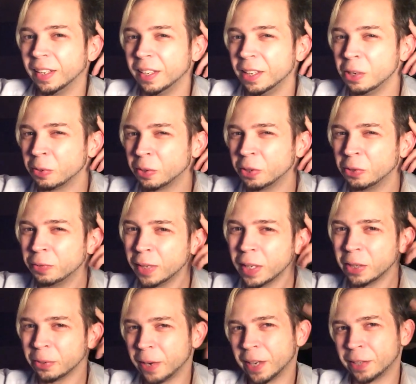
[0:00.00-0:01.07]
you know, goofy
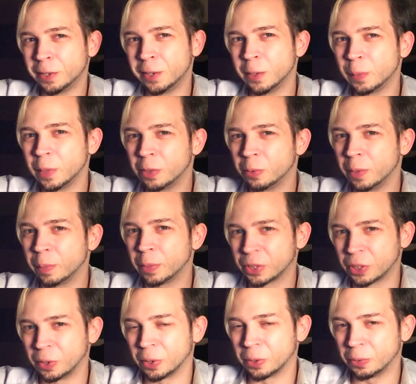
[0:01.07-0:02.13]
interactions between
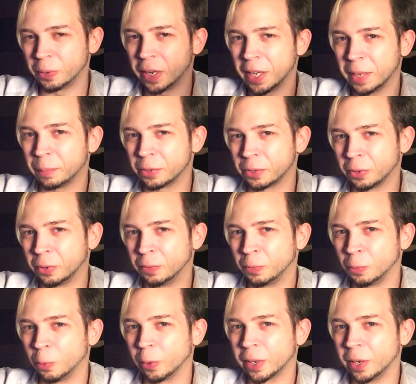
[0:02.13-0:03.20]
Persona 3 and Persona
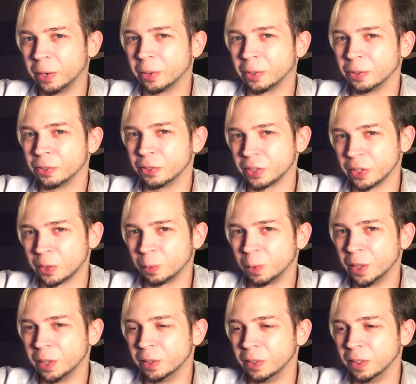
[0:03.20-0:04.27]
4 characters as
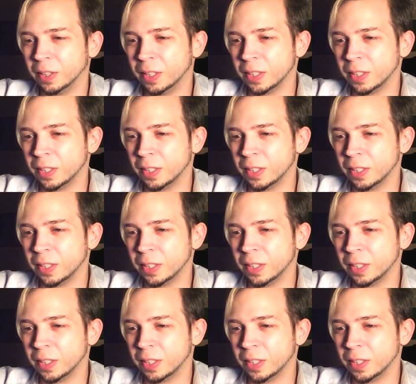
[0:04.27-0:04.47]
well.